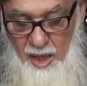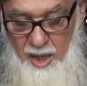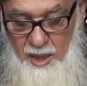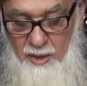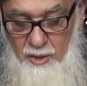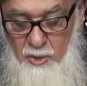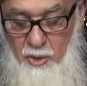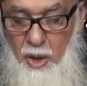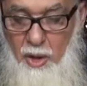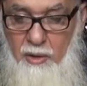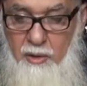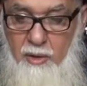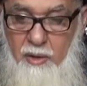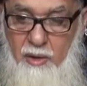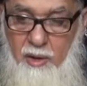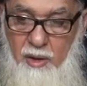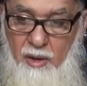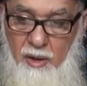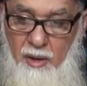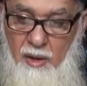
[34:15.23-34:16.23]
And
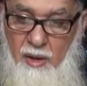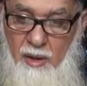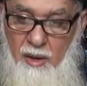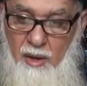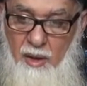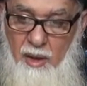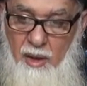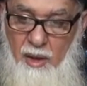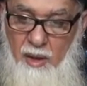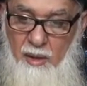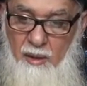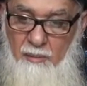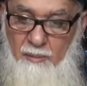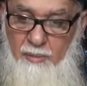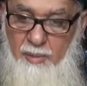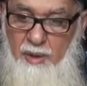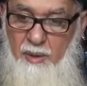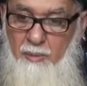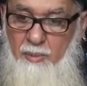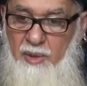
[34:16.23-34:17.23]
don't
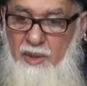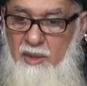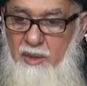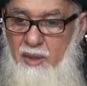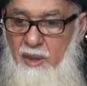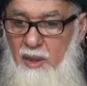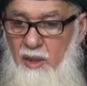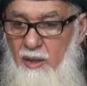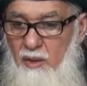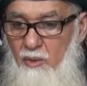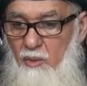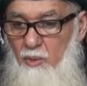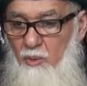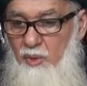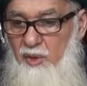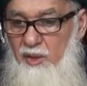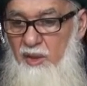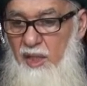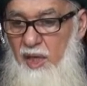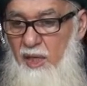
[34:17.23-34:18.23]
be busy
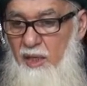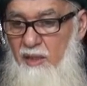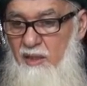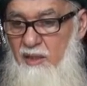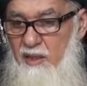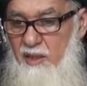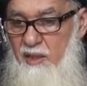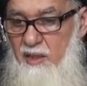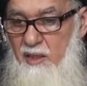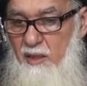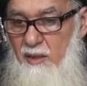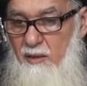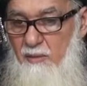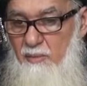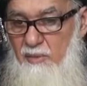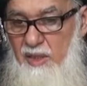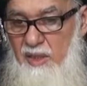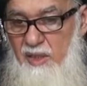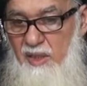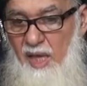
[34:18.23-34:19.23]
with their
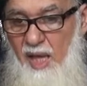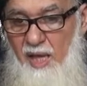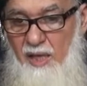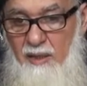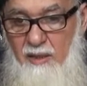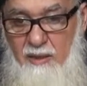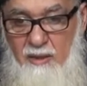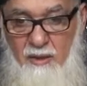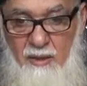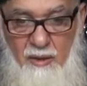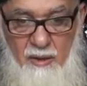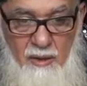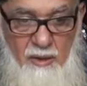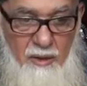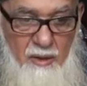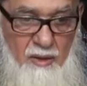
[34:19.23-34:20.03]
mistakes,